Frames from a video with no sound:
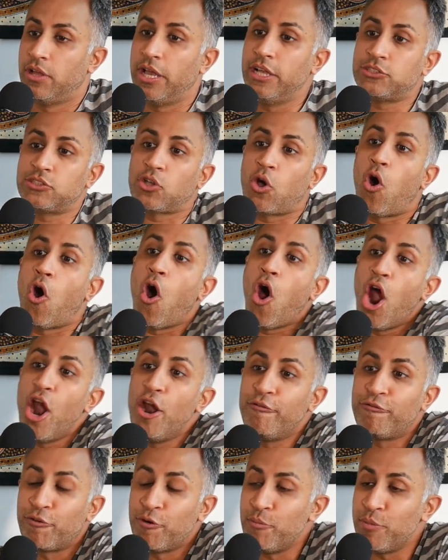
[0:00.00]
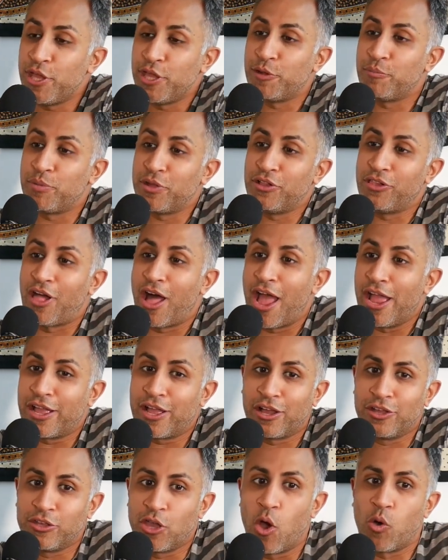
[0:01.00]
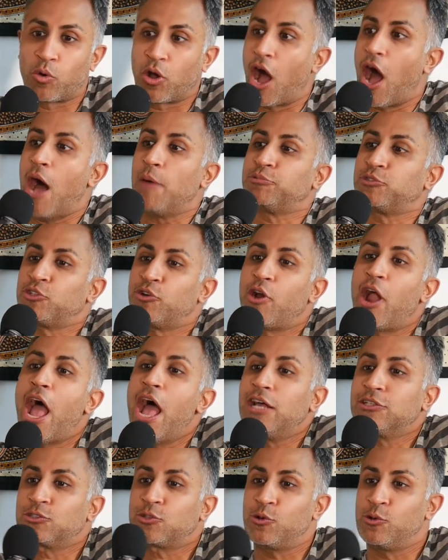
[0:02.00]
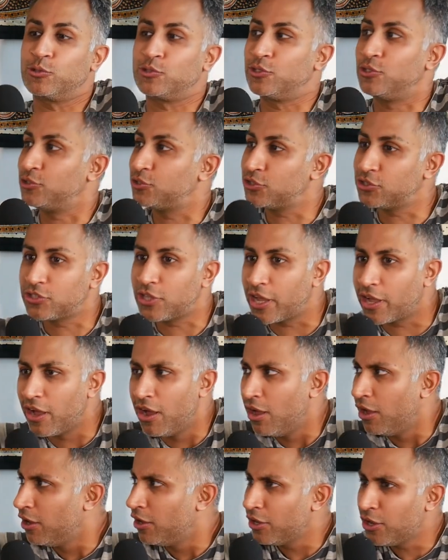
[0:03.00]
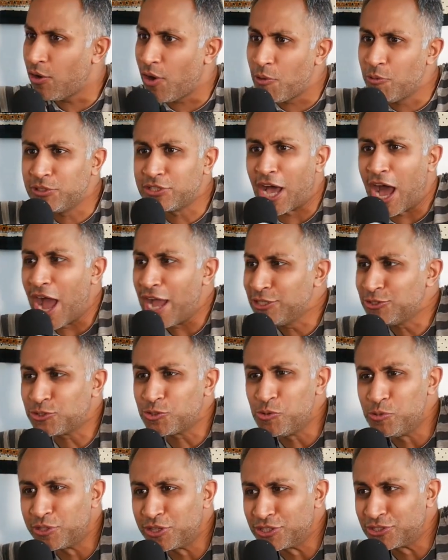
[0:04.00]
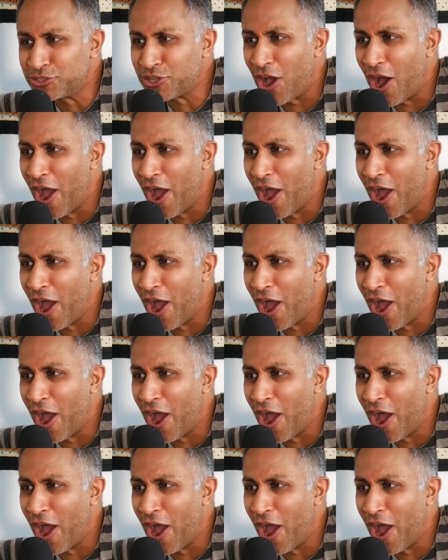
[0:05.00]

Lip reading: It's hard for me to be like, yo, cops are assholes. And it's just like, yo, I went to high school with this guy.